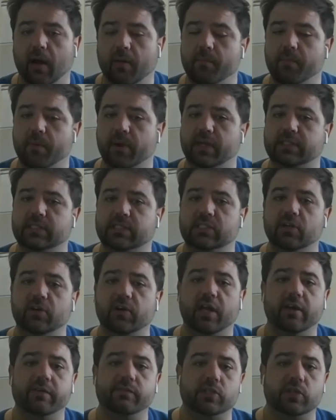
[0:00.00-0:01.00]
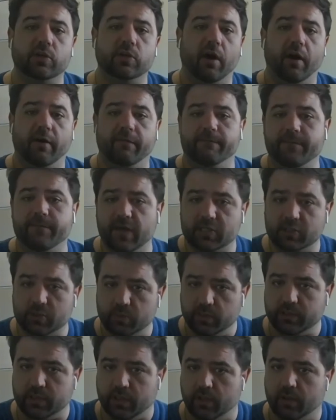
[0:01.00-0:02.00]
But it still gives you a fixed
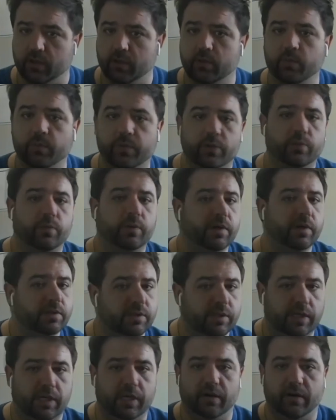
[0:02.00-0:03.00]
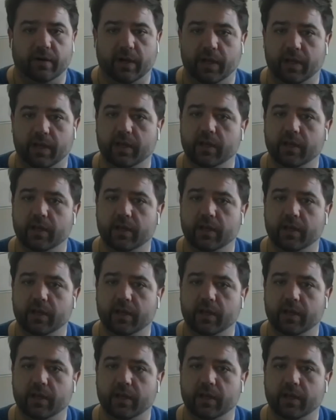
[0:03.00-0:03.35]
return with real security